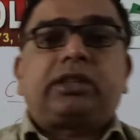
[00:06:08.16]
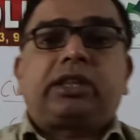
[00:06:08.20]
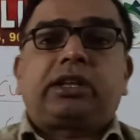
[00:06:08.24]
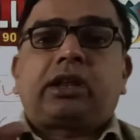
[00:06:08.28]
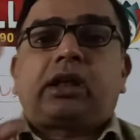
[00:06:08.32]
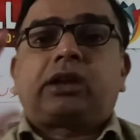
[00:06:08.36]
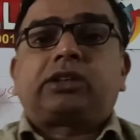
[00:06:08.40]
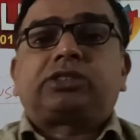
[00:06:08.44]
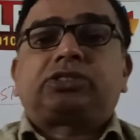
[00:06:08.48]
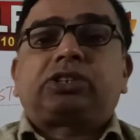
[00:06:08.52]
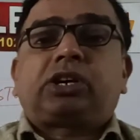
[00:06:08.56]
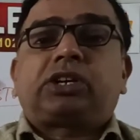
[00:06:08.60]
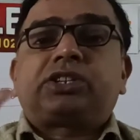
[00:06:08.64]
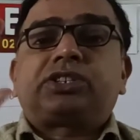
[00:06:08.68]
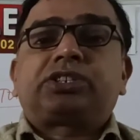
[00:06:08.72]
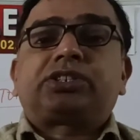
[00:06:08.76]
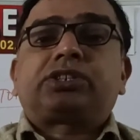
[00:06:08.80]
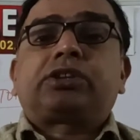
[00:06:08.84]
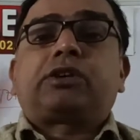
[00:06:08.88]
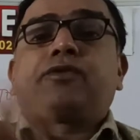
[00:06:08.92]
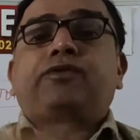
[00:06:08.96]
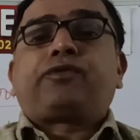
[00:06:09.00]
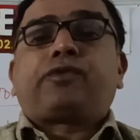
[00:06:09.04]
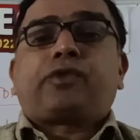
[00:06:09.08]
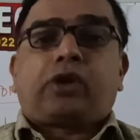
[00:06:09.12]
there are chances
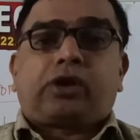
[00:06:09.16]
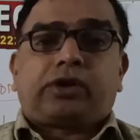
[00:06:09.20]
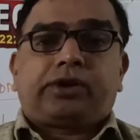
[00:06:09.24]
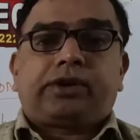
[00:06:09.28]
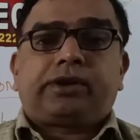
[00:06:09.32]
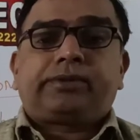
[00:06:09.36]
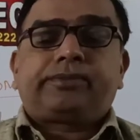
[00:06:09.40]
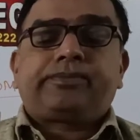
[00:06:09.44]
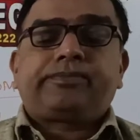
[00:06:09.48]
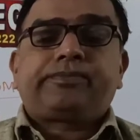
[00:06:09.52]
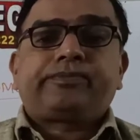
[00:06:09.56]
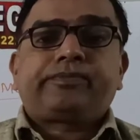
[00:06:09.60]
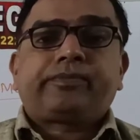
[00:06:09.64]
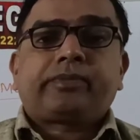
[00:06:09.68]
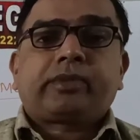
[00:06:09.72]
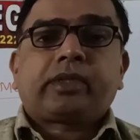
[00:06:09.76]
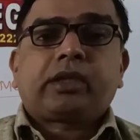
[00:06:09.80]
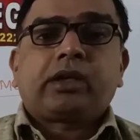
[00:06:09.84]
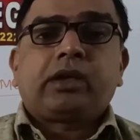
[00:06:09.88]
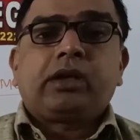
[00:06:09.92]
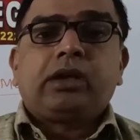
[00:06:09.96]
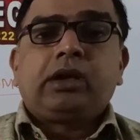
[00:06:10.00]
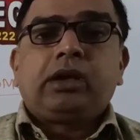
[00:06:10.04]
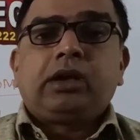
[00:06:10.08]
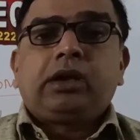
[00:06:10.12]
of fraud.
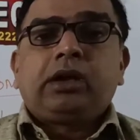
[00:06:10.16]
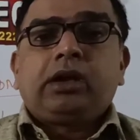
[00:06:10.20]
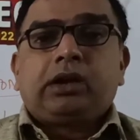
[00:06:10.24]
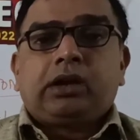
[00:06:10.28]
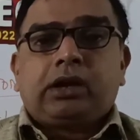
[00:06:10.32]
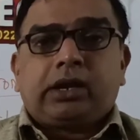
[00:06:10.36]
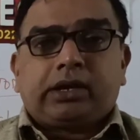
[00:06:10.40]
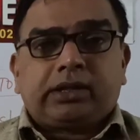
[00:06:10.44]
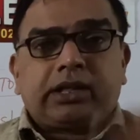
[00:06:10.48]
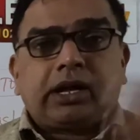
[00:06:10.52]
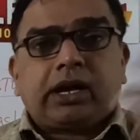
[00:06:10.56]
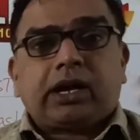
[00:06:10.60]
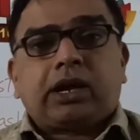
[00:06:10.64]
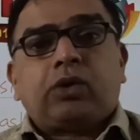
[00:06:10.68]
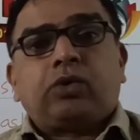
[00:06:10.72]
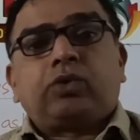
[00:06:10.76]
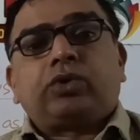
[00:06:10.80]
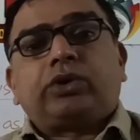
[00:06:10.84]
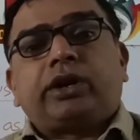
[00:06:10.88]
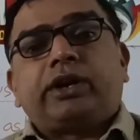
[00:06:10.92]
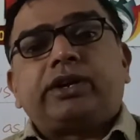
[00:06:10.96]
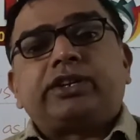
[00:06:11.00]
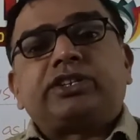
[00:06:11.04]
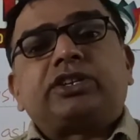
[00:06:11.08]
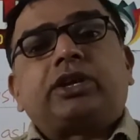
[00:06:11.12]
Like the
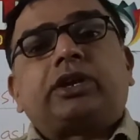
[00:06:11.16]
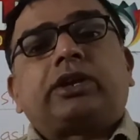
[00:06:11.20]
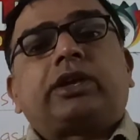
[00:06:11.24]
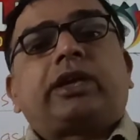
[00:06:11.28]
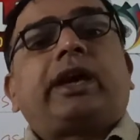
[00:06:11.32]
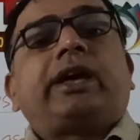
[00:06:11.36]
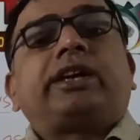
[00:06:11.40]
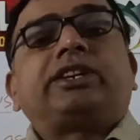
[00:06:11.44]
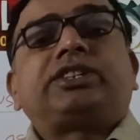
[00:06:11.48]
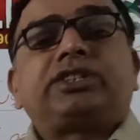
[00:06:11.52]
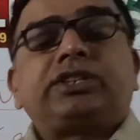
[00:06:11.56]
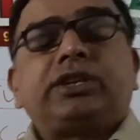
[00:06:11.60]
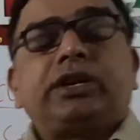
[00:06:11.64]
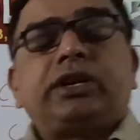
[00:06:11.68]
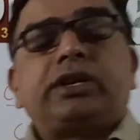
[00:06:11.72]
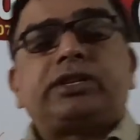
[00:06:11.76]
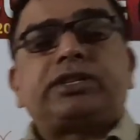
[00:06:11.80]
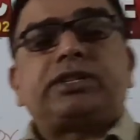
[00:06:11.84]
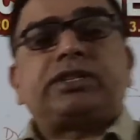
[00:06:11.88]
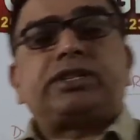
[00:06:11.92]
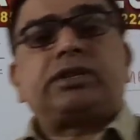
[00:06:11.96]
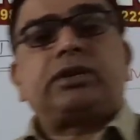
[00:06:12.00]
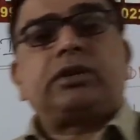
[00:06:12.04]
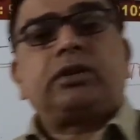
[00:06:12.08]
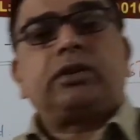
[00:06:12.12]
accountants or
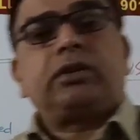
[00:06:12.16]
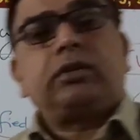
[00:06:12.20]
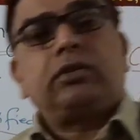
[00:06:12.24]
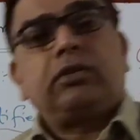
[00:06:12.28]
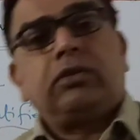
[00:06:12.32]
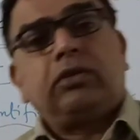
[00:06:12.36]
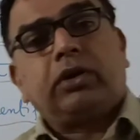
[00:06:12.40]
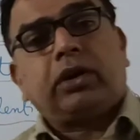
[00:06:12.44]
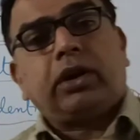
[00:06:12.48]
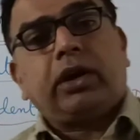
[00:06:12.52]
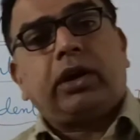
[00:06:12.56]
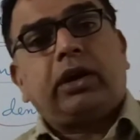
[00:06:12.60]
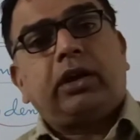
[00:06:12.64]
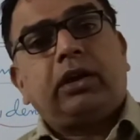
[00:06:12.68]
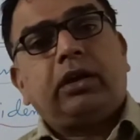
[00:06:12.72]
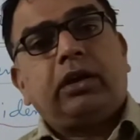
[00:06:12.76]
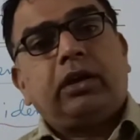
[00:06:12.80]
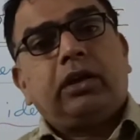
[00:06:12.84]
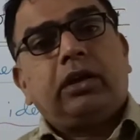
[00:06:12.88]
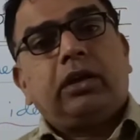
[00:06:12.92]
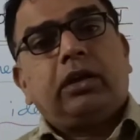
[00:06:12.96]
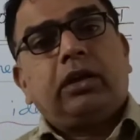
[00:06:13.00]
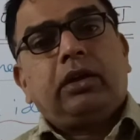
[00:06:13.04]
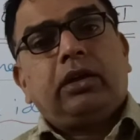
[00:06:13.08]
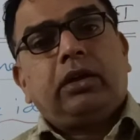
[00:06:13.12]
cashiers,
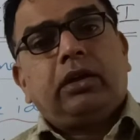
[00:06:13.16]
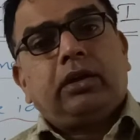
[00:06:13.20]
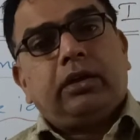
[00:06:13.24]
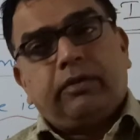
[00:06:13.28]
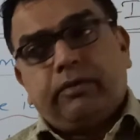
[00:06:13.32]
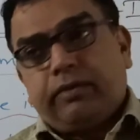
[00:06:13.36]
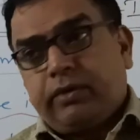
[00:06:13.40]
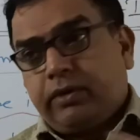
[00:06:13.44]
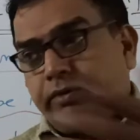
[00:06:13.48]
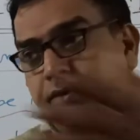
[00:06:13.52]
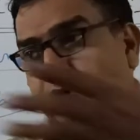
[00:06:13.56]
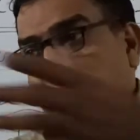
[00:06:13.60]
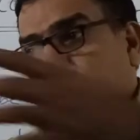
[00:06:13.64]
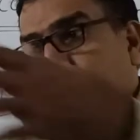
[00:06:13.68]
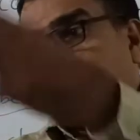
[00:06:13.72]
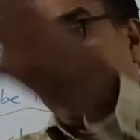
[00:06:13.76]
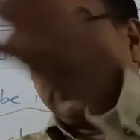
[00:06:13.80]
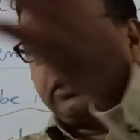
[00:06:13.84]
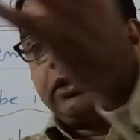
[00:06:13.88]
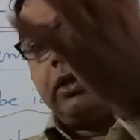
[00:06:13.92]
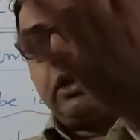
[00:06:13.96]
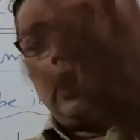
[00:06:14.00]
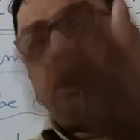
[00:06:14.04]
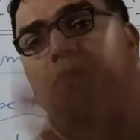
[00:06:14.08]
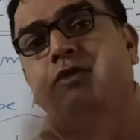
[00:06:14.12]
okay. Whenever
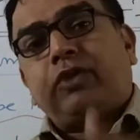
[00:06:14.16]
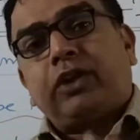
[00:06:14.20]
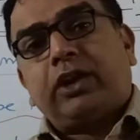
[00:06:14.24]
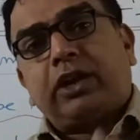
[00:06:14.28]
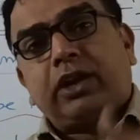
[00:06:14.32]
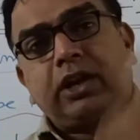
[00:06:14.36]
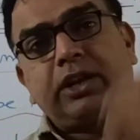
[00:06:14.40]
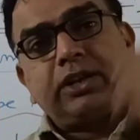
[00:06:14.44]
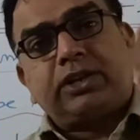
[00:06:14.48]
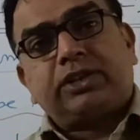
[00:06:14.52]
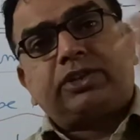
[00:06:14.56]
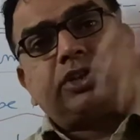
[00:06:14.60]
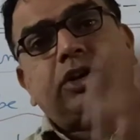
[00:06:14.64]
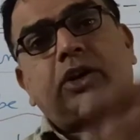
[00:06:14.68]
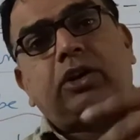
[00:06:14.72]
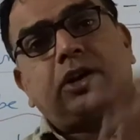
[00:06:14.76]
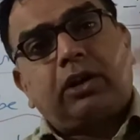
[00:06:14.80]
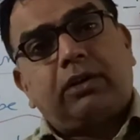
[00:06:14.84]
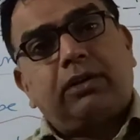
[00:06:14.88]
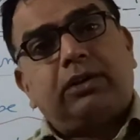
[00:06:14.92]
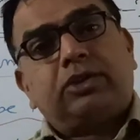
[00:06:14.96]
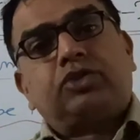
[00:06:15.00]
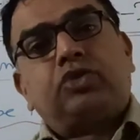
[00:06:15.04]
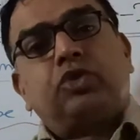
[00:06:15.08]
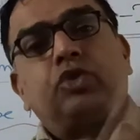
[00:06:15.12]
the offline class start,
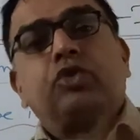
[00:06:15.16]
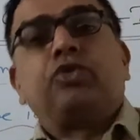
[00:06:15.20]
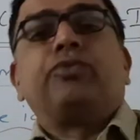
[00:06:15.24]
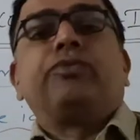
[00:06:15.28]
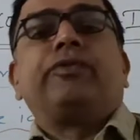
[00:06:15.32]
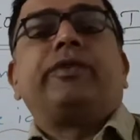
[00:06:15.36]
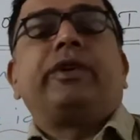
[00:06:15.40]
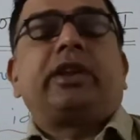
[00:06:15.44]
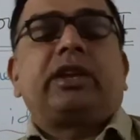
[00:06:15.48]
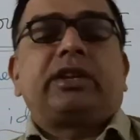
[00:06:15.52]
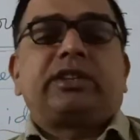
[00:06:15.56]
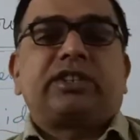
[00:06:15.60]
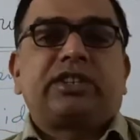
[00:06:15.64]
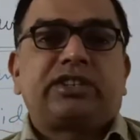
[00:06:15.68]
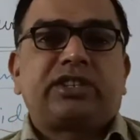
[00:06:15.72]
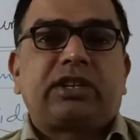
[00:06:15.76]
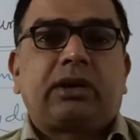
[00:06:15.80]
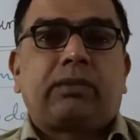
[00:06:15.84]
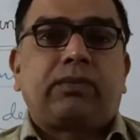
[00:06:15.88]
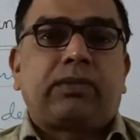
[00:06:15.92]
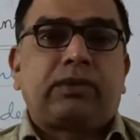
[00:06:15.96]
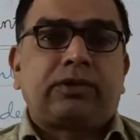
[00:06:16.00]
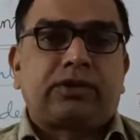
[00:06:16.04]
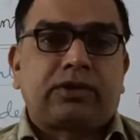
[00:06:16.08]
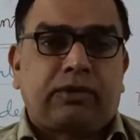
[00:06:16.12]
I will show you various
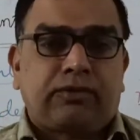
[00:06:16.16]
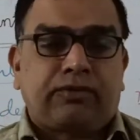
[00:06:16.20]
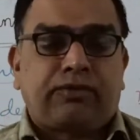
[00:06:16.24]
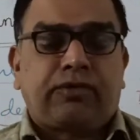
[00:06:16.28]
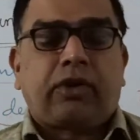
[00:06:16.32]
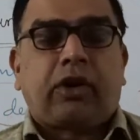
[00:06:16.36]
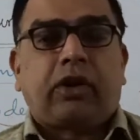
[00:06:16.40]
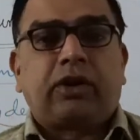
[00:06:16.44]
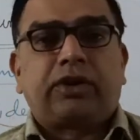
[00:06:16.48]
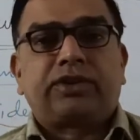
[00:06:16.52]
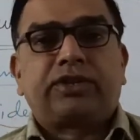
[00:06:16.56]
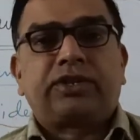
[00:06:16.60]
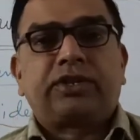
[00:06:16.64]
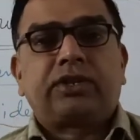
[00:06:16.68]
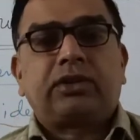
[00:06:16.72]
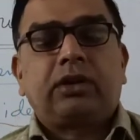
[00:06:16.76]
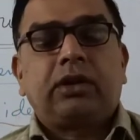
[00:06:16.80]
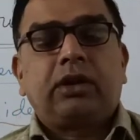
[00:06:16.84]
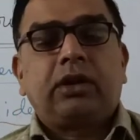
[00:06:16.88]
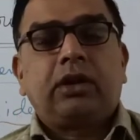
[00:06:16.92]
examples of frauds.